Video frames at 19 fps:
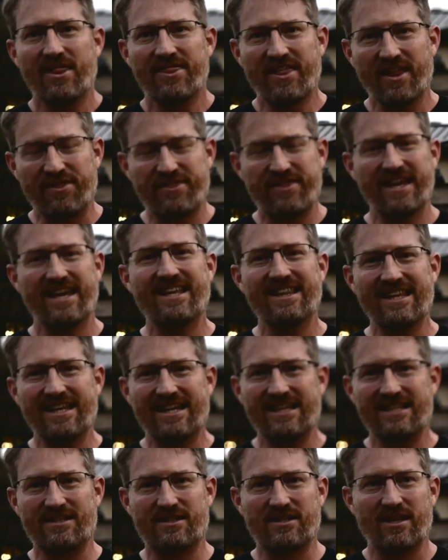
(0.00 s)
the thing
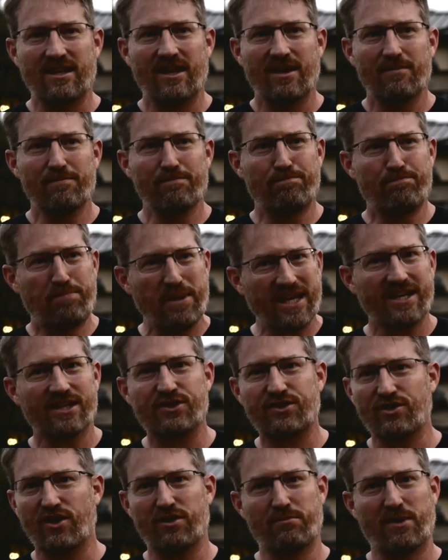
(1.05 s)
that is
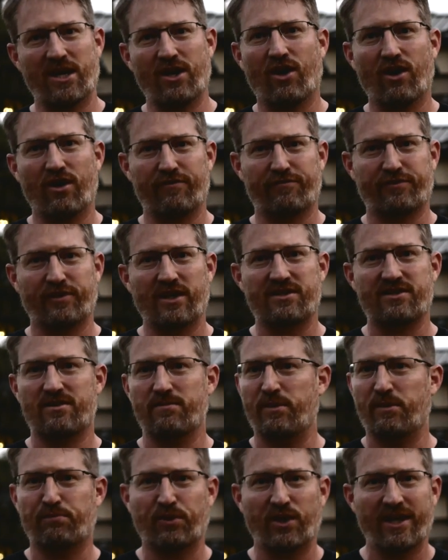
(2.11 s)
biggest on my heart for us to
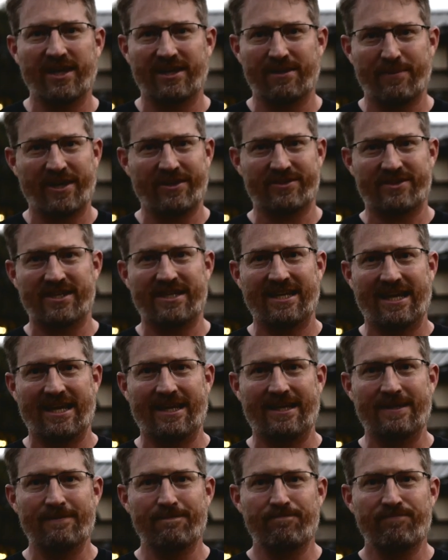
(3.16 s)
be praying about
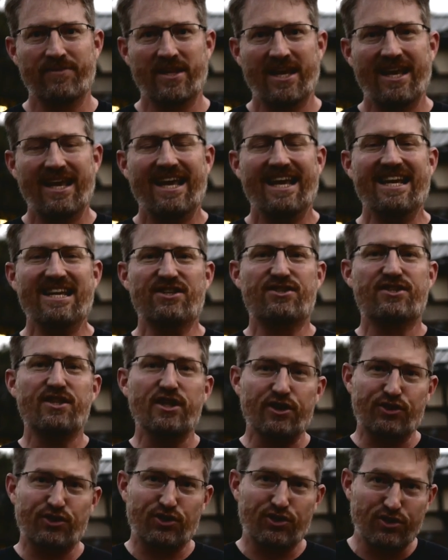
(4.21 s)
today is
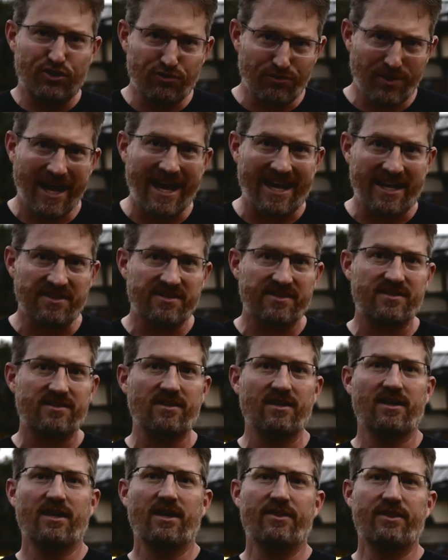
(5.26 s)
the stress
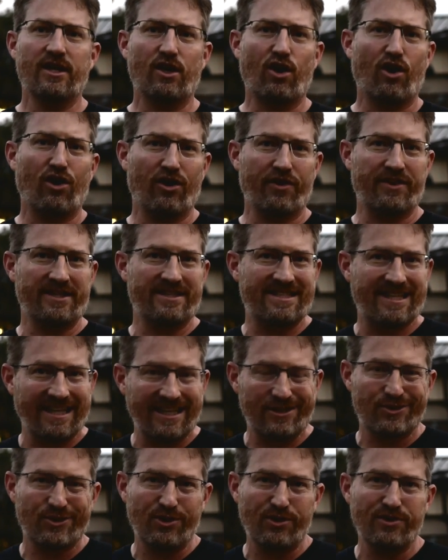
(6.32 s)
that all the
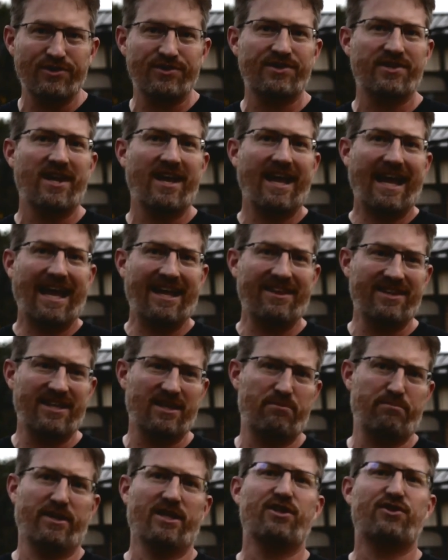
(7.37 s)
teachers and the
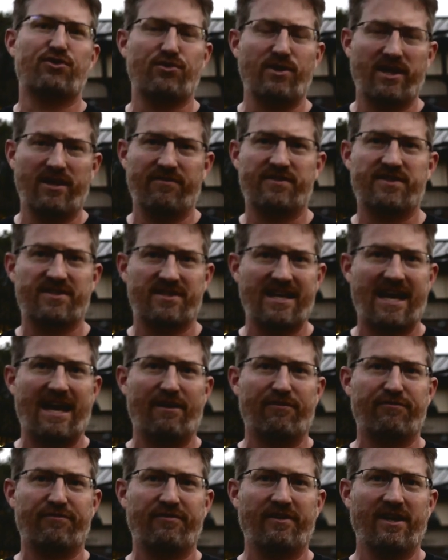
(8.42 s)
administrative
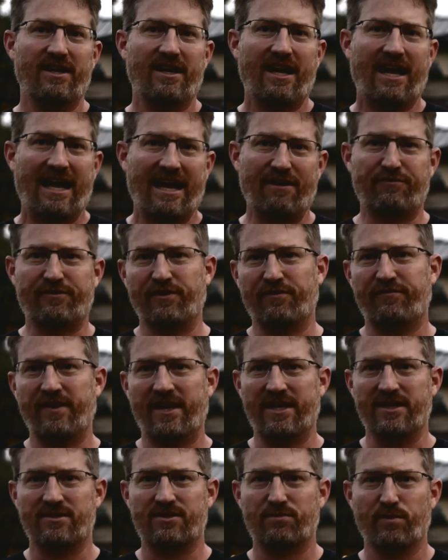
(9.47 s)
staff have to
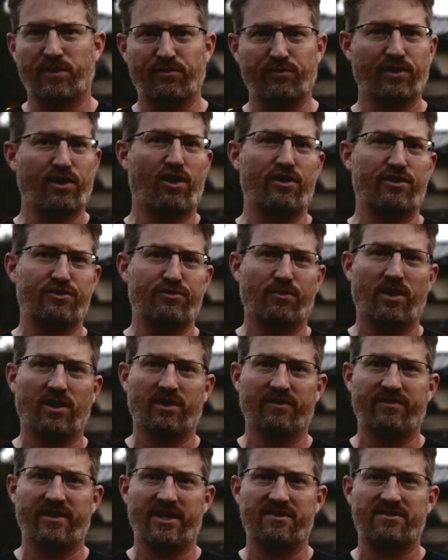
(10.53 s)
face with regard to
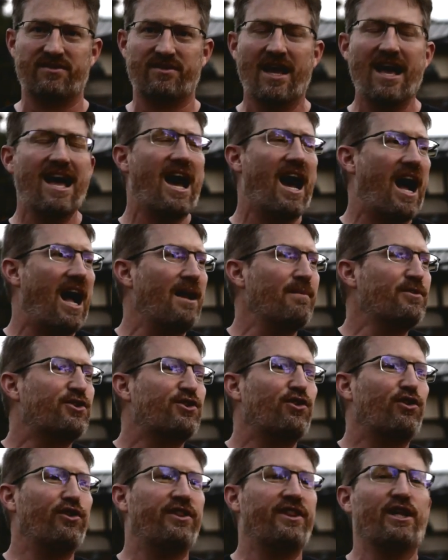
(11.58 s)
all of this. I'm
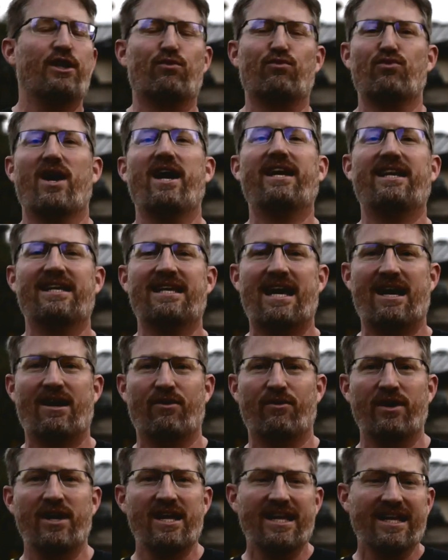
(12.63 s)
certain that right
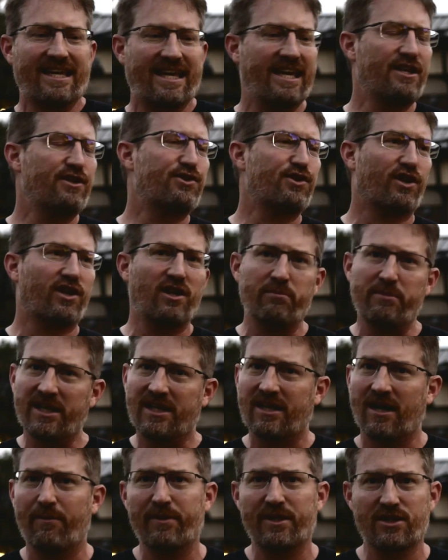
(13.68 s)
now, kids are going to be
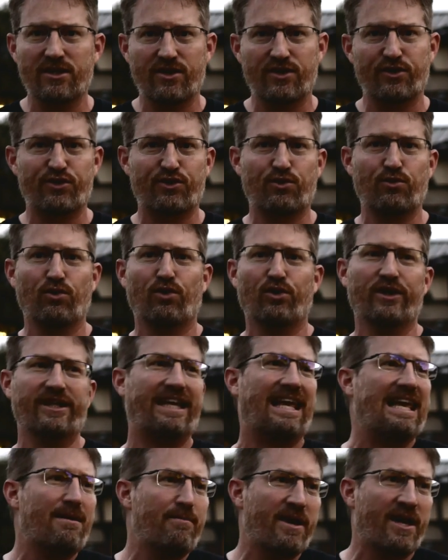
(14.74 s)
coming to the school,
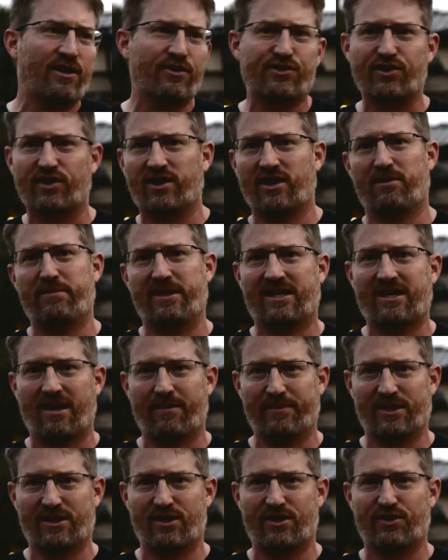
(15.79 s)
emails are going to be
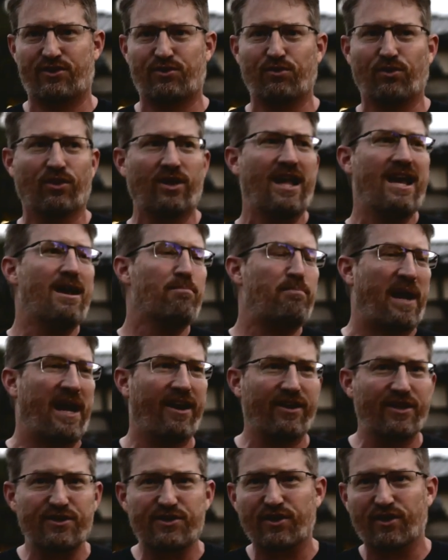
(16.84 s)
coming to the school,
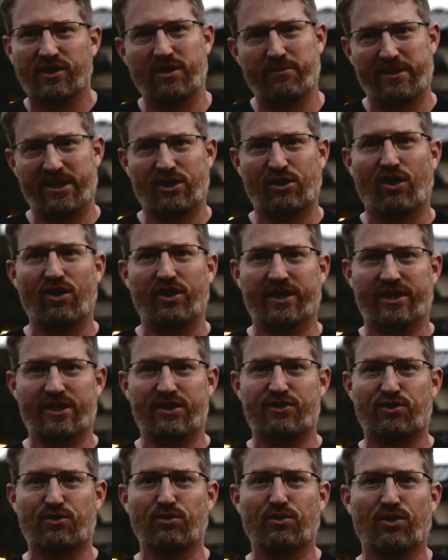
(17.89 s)
parents are going to be calling the
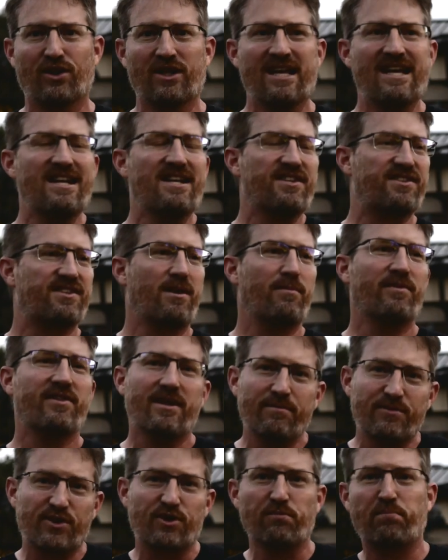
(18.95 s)
school, some of
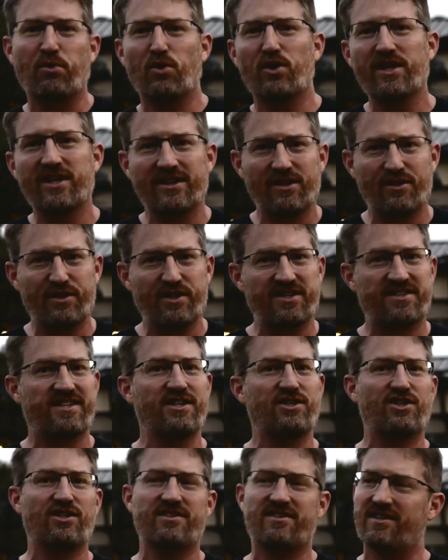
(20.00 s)
them supporting their
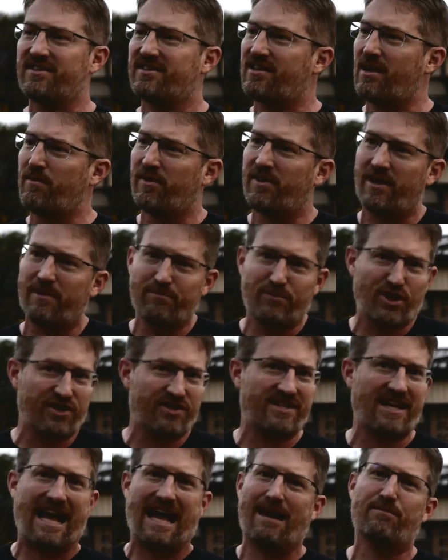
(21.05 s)
decisions and some of them
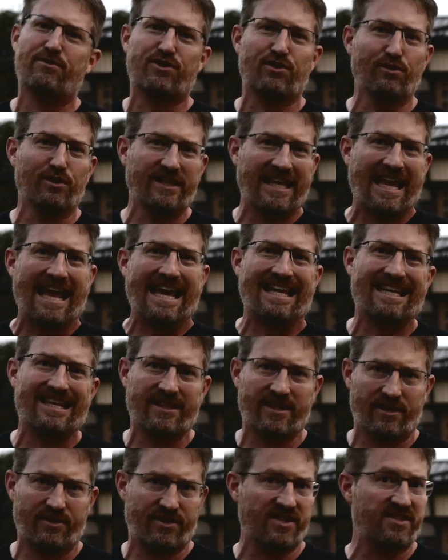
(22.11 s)
just absolutely
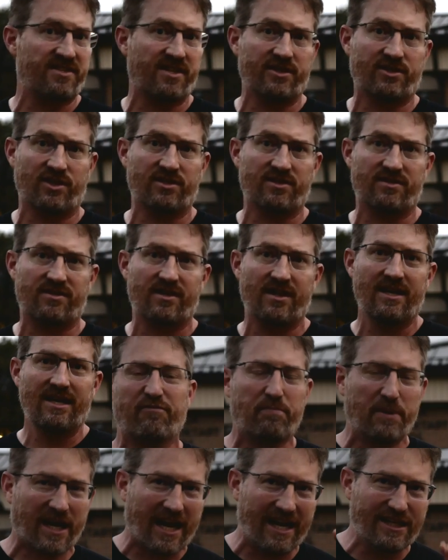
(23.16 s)
hating their decisions.
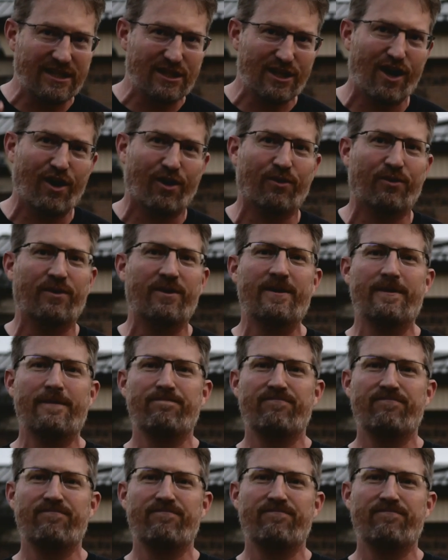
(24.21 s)
But I know